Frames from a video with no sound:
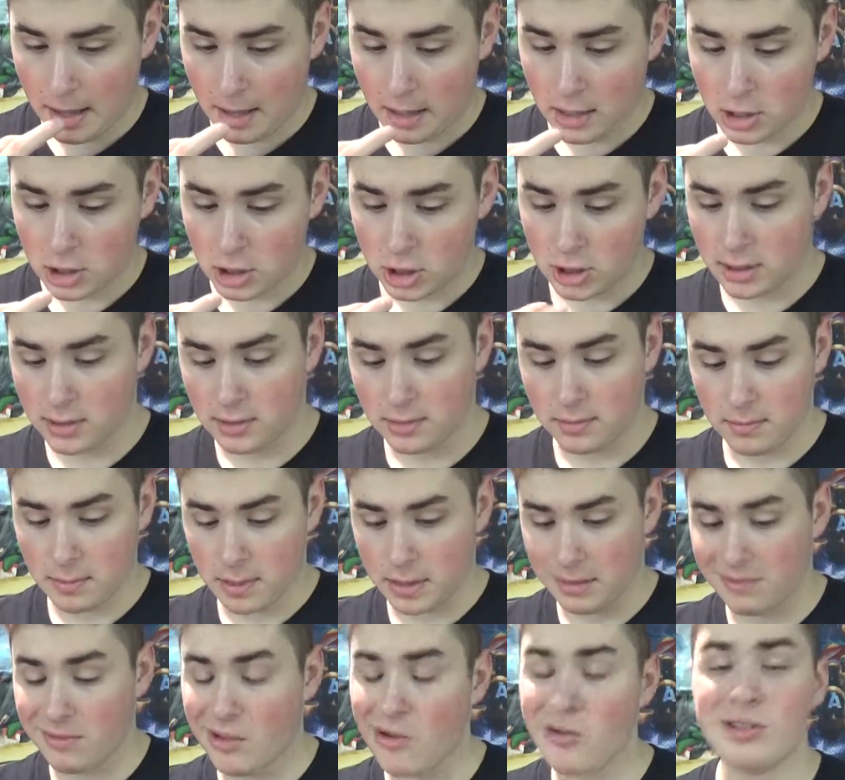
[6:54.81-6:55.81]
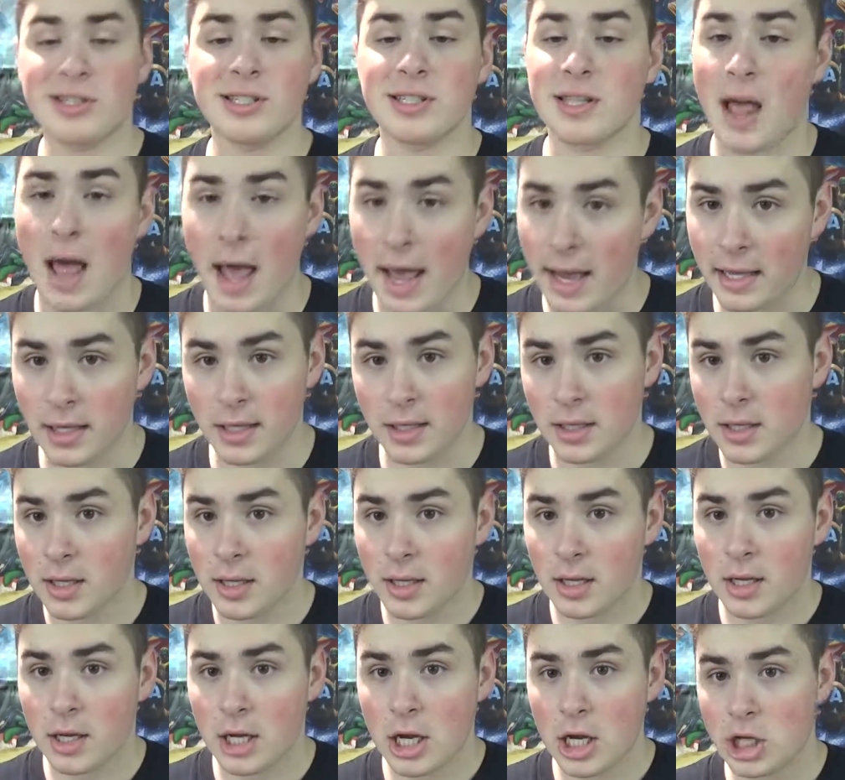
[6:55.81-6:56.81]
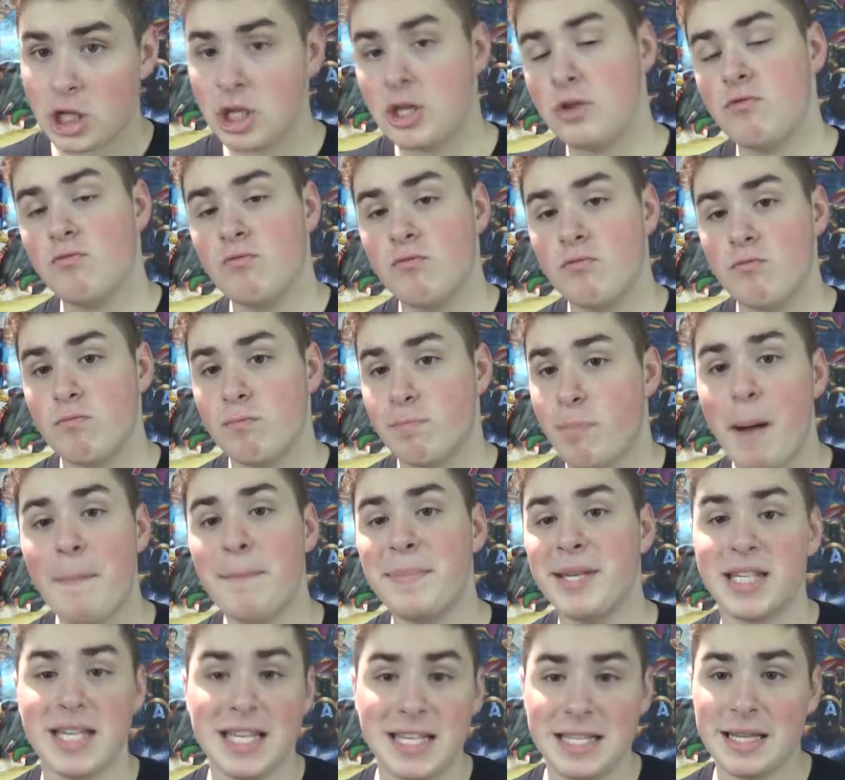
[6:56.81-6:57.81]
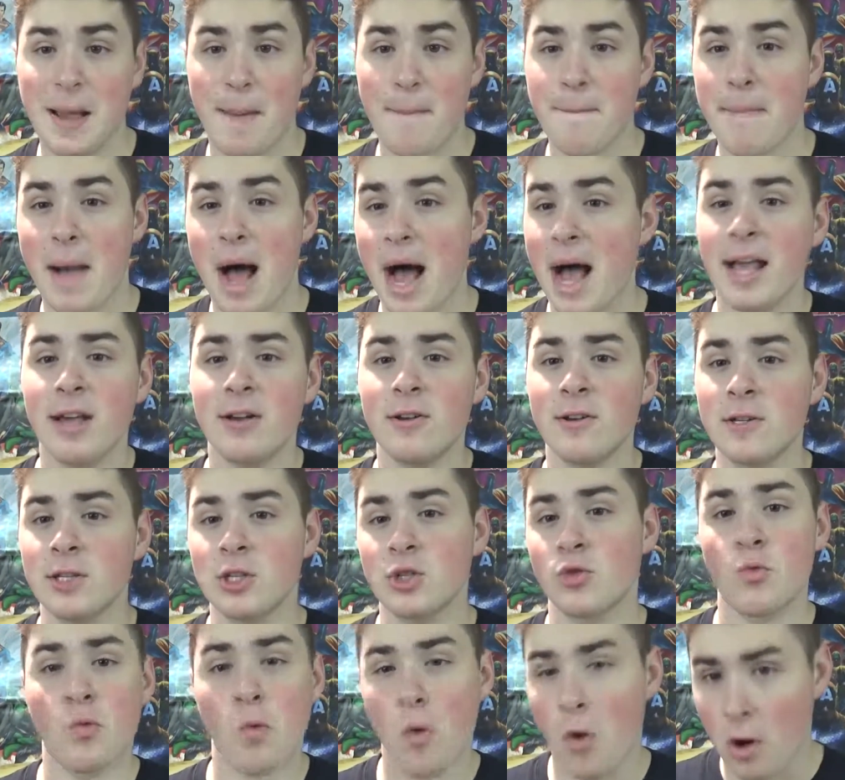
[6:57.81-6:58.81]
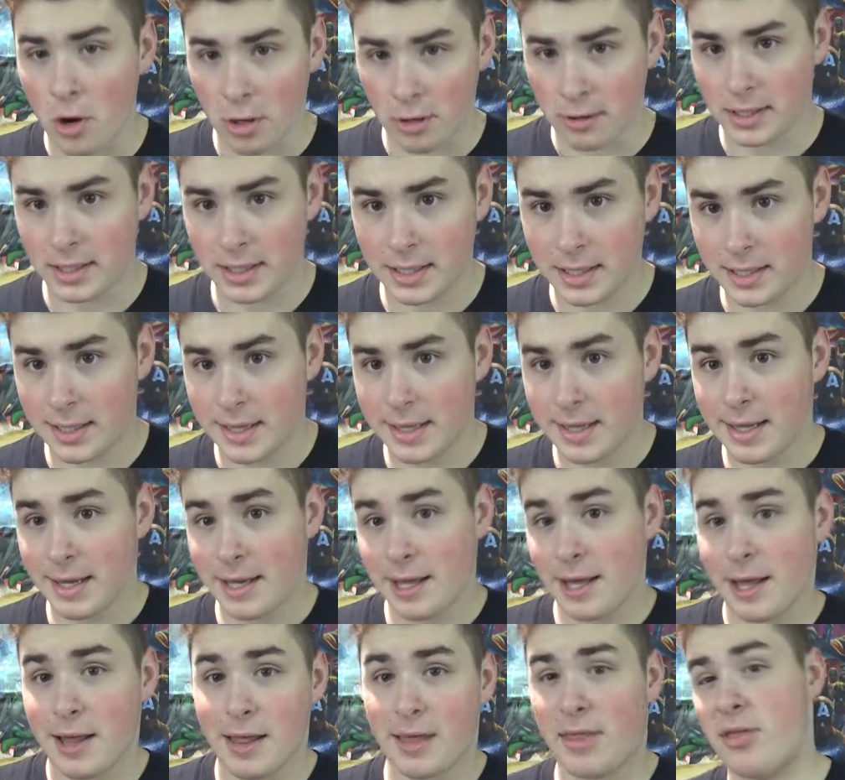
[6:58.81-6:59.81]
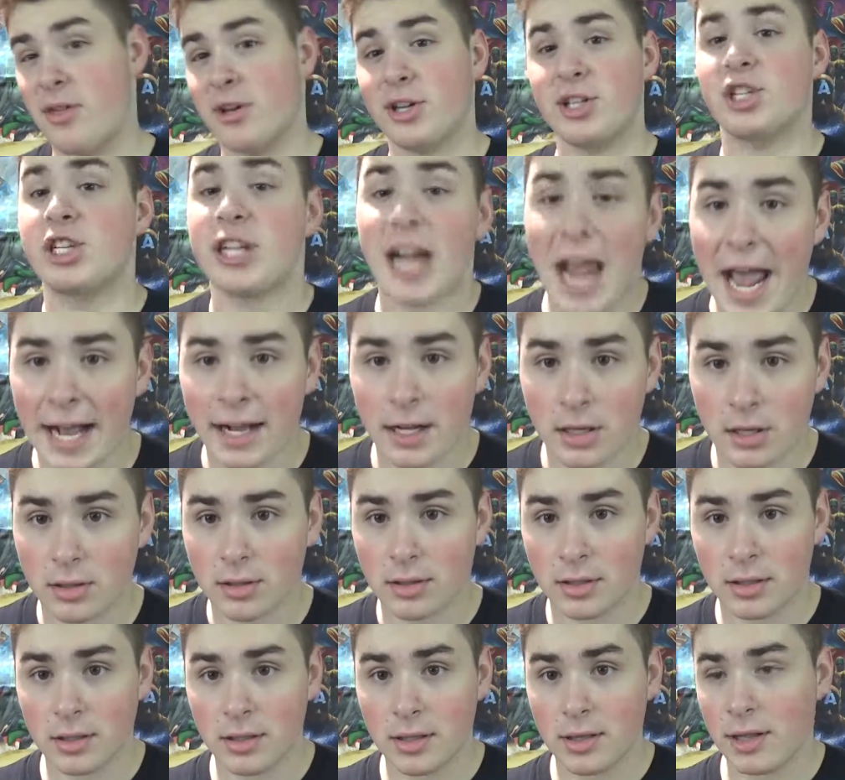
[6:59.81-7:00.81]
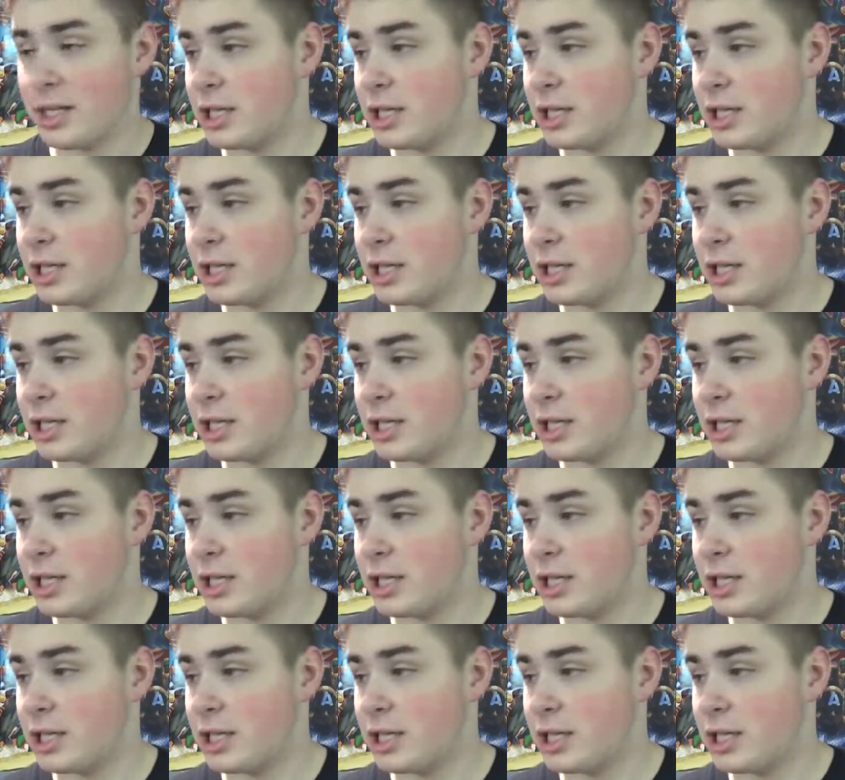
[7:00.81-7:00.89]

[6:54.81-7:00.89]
It looks like she bumps into Miles Warren, the Jackal, the